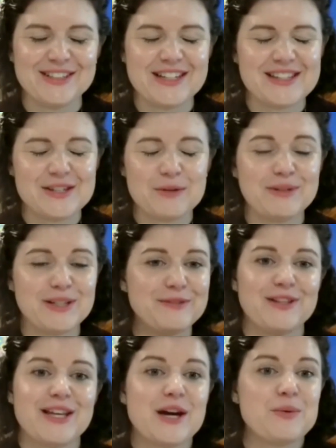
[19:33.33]
it's so
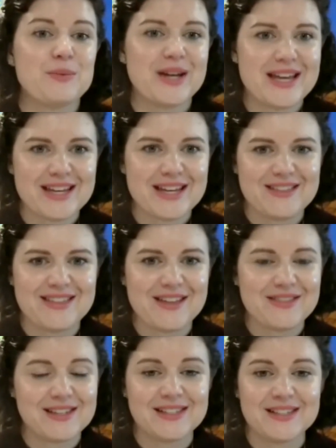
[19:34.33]
blissfully unaware
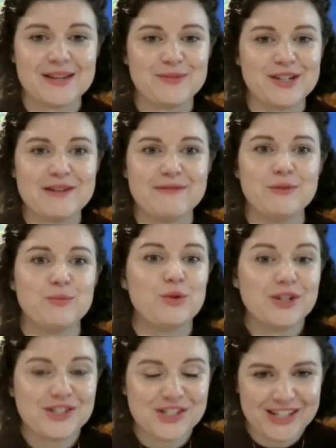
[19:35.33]
that there's someone even
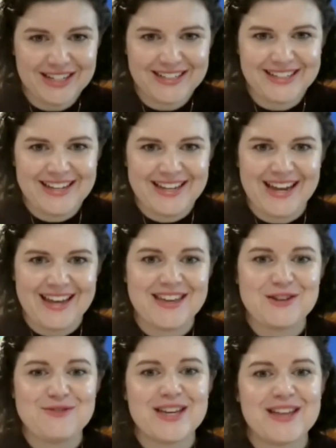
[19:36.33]
watching. And
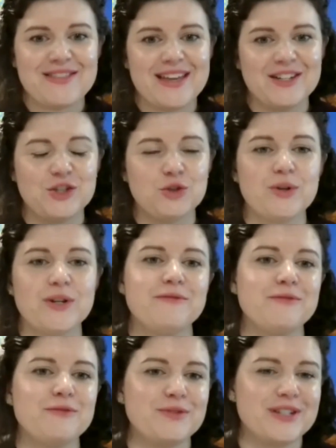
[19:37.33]
then you get that
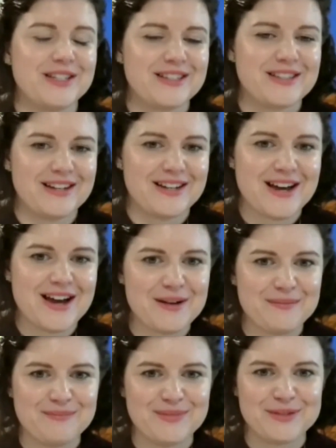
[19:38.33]
joyfulness that
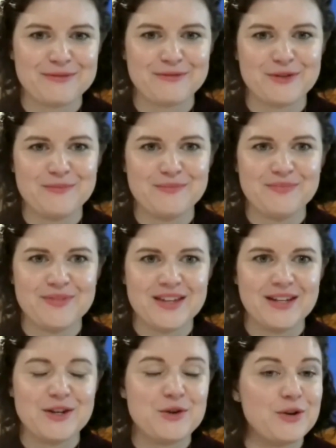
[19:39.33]
comes from
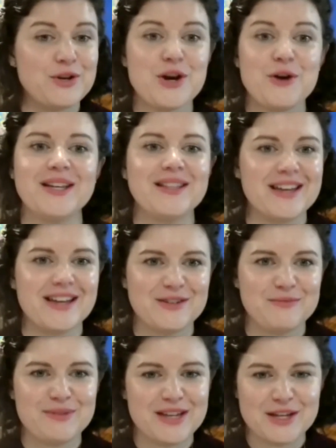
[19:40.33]
not knowing that
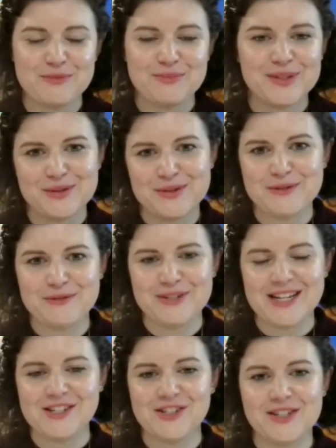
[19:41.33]
you're being observed,
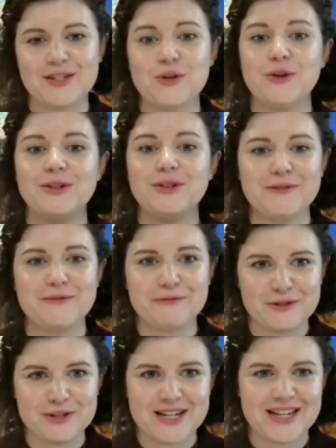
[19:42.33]
and just totally
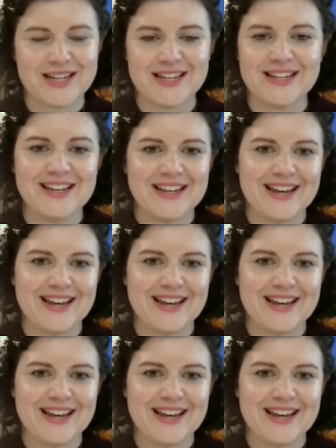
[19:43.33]
free,